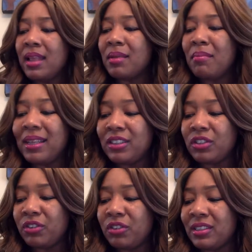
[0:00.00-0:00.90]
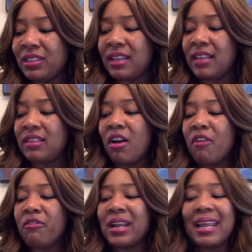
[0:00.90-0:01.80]
The Message version says,
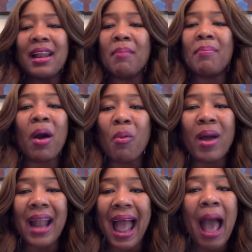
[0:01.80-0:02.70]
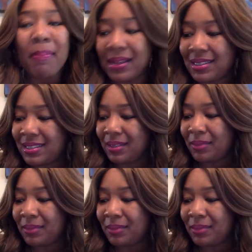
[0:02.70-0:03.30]
forget about what happened.